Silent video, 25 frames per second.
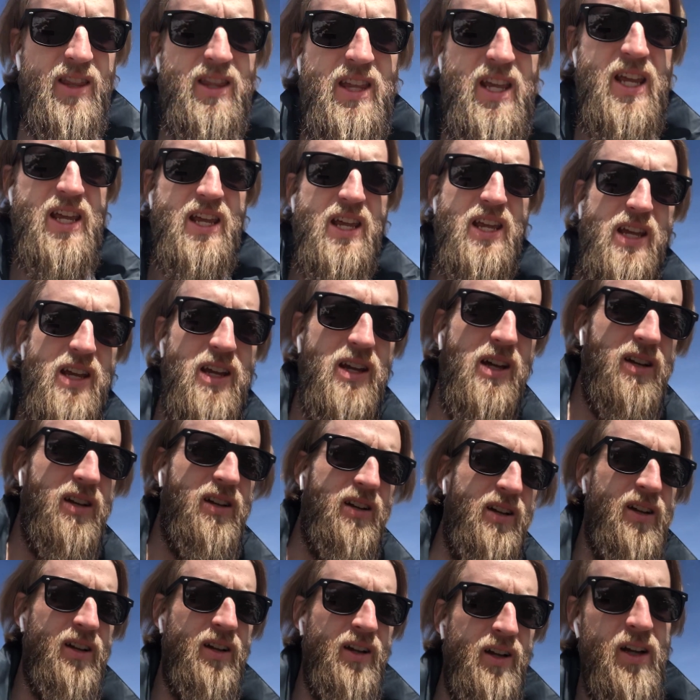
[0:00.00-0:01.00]
the
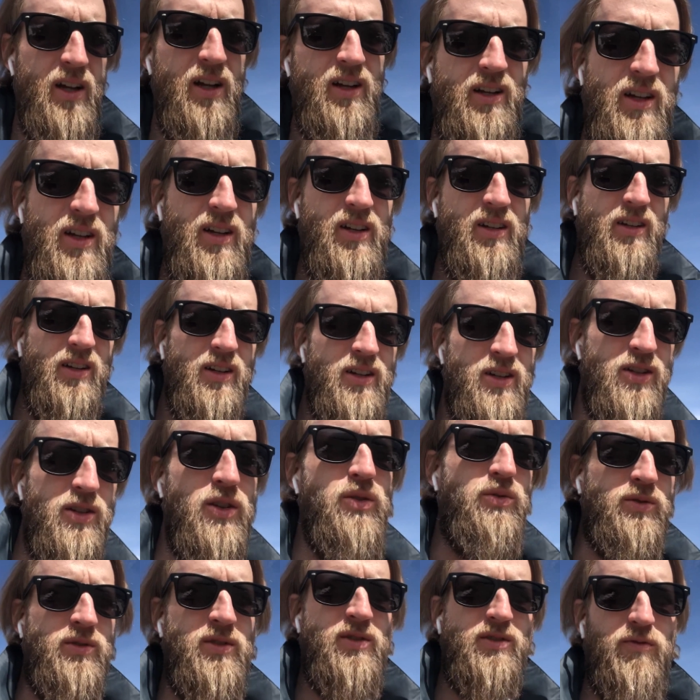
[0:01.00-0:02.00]

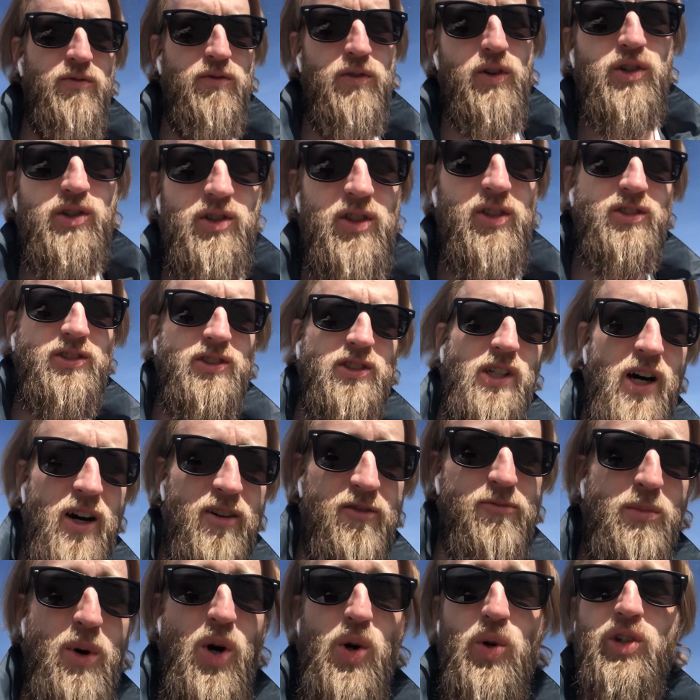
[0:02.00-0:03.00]
Newton's first law
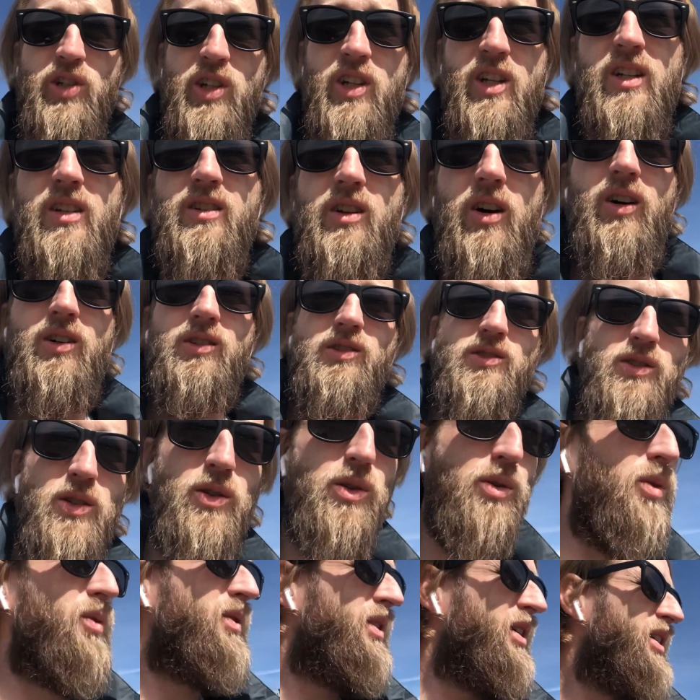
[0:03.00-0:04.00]
of motion,
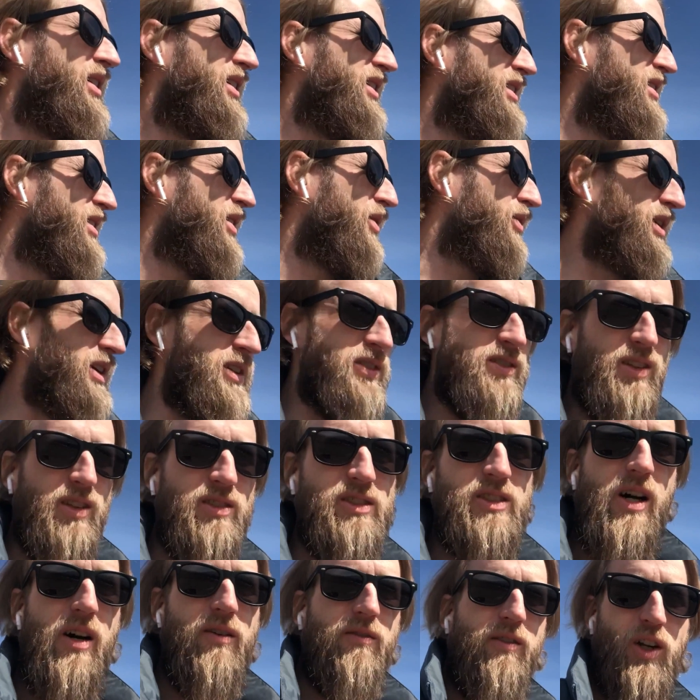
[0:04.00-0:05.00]
also known as
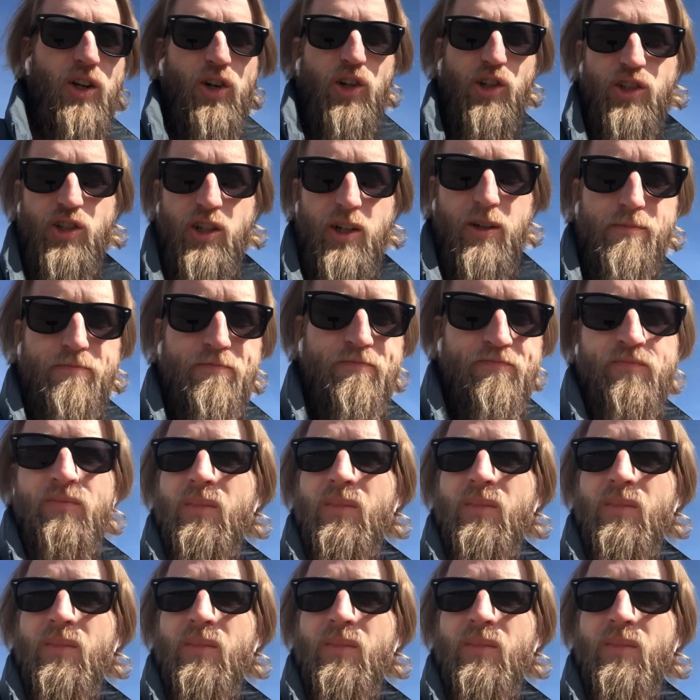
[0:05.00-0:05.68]
the law of inertia.